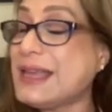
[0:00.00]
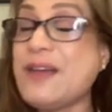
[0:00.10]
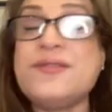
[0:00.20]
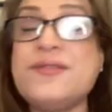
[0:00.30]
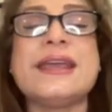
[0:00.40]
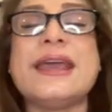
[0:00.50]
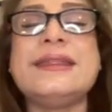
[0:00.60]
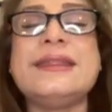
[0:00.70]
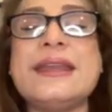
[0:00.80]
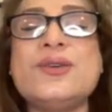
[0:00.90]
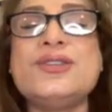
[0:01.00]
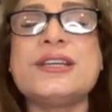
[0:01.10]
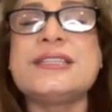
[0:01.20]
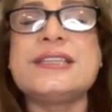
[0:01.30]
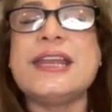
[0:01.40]
everything, and then you're
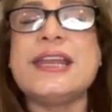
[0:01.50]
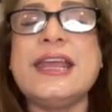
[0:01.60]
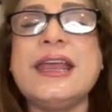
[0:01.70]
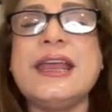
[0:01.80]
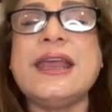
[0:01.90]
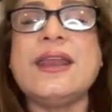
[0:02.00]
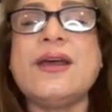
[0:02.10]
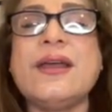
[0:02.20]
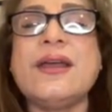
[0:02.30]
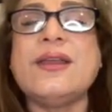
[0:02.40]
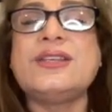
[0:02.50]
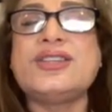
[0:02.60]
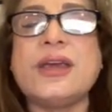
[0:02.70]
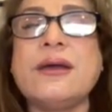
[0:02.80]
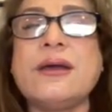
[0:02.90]
just sitting in a
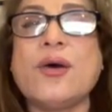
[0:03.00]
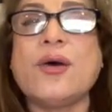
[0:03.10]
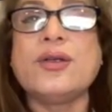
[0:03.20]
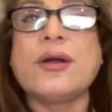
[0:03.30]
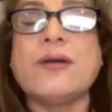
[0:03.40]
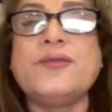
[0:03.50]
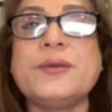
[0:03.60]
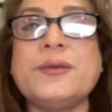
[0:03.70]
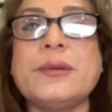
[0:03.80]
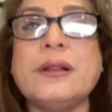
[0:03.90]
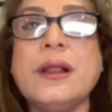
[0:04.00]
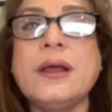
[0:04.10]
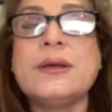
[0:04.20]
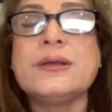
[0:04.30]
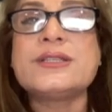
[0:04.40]
chair or your comfortable
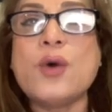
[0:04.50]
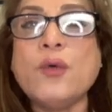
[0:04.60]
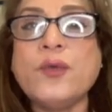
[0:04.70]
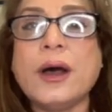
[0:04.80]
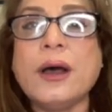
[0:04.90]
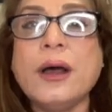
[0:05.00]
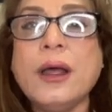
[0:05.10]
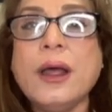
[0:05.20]
sofa